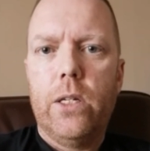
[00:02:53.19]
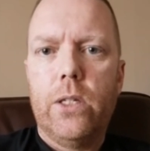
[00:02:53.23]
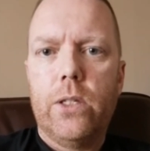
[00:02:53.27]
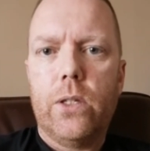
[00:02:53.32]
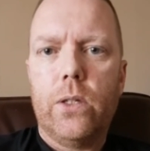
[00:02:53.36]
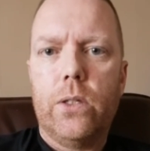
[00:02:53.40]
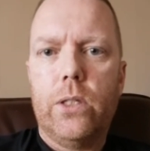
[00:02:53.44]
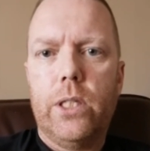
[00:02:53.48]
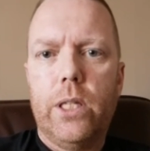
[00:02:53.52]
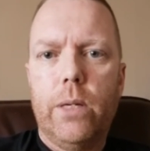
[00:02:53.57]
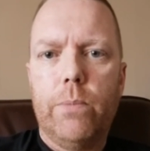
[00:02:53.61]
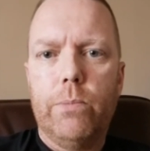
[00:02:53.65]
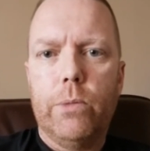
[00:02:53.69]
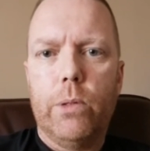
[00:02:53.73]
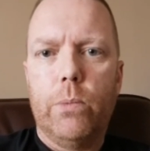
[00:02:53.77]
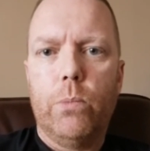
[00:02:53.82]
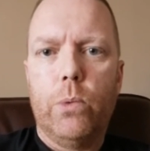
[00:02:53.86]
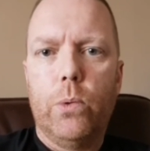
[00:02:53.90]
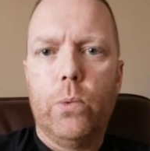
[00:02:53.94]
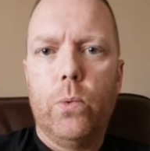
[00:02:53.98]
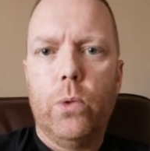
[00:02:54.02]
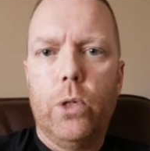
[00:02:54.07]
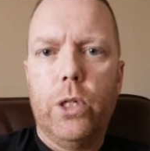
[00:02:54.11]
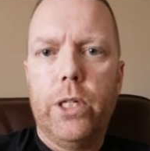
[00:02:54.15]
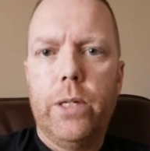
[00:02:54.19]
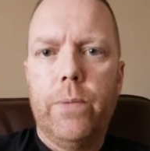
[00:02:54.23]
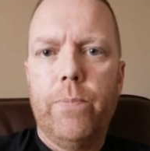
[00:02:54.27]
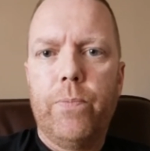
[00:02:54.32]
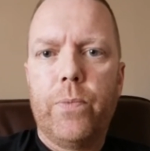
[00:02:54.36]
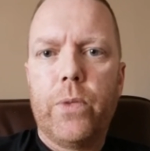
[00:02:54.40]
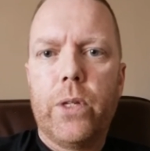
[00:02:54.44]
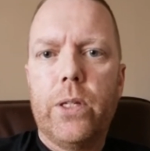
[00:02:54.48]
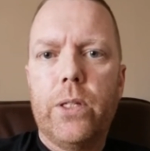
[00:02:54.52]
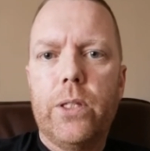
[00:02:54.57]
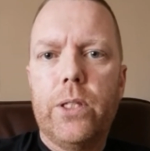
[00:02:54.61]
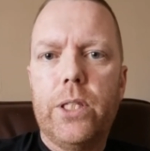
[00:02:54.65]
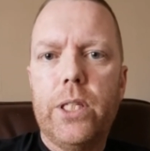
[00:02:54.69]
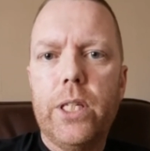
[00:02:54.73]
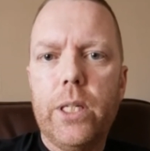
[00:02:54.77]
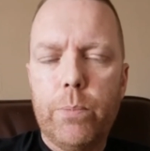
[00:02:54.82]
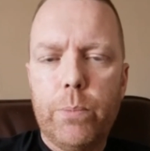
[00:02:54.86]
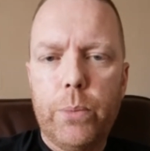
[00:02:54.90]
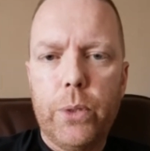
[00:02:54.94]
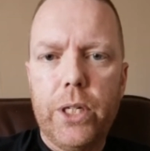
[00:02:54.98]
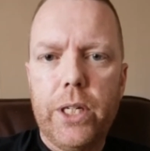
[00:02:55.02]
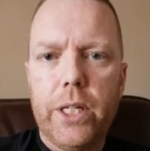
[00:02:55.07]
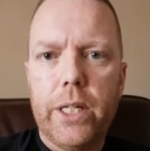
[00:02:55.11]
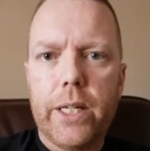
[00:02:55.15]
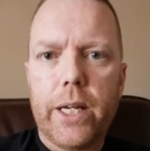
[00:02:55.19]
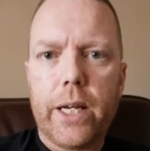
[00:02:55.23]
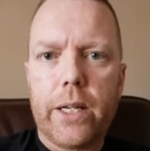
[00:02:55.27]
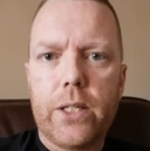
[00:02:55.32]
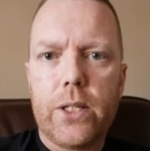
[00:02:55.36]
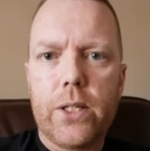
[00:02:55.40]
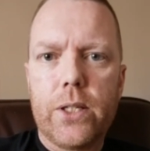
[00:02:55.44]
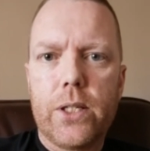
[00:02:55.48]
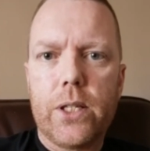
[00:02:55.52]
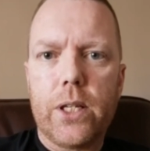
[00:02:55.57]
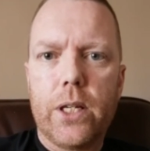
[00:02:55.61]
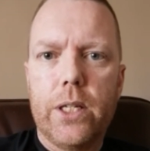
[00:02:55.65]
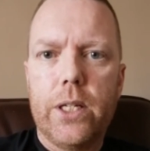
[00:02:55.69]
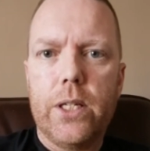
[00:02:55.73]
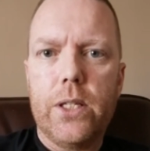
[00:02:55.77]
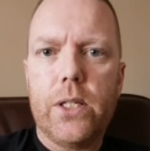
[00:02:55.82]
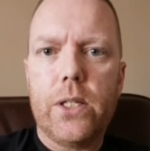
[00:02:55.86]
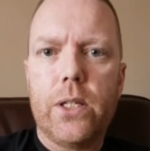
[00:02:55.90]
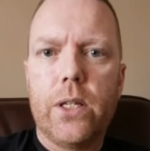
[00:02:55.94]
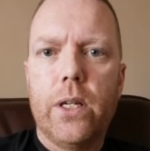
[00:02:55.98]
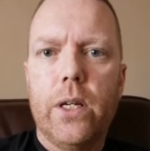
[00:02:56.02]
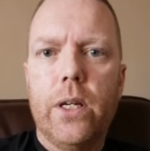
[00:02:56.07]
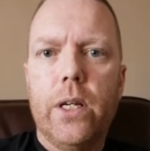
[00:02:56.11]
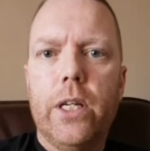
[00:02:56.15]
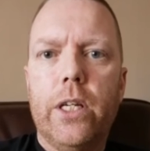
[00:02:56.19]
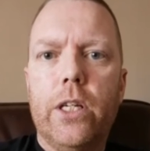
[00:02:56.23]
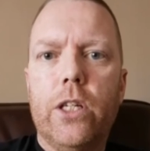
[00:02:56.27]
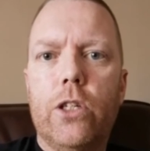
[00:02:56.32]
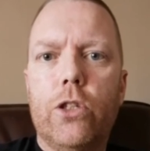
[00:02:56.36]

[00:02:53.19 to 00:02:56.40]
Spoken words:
So tip number 1, deep breathing exercise.